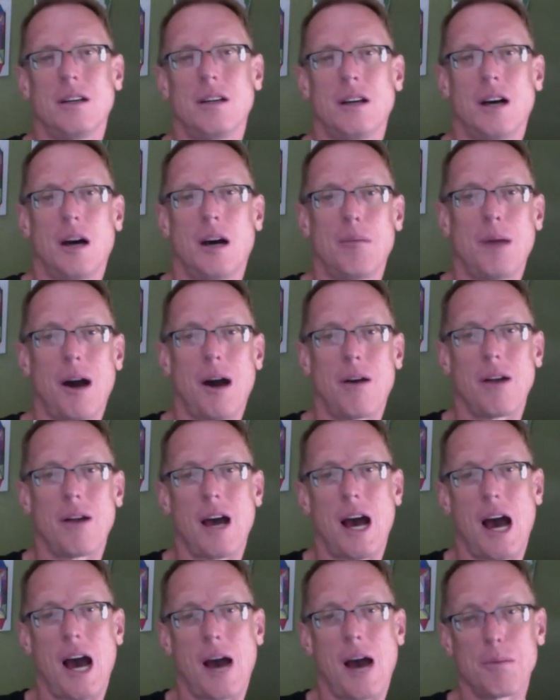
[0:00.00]
about
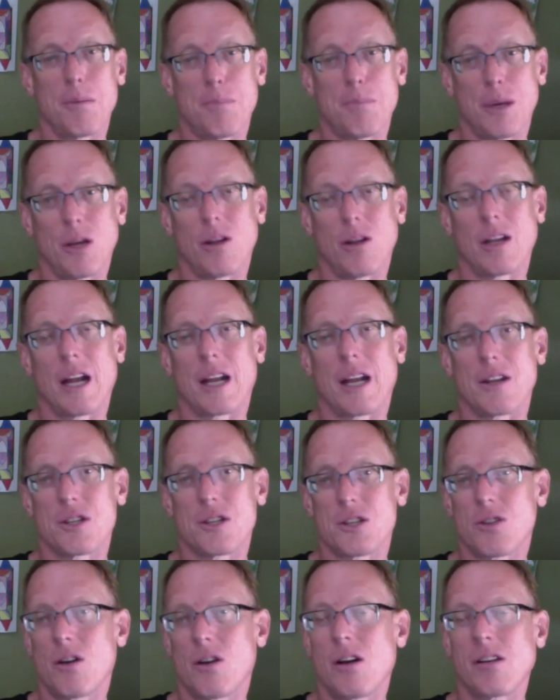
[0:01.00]
how to build on a
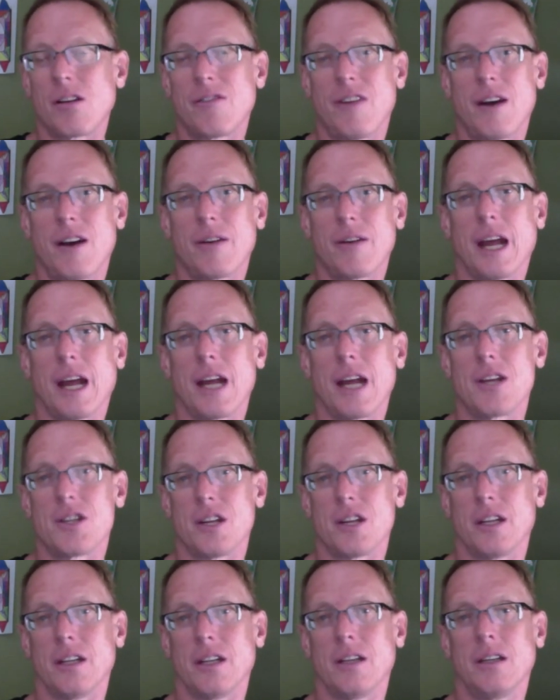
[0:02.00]
strong
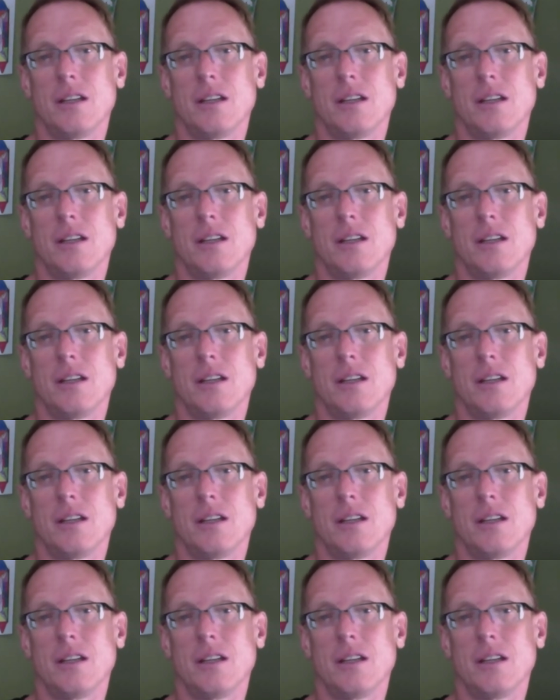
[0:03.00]
foundation?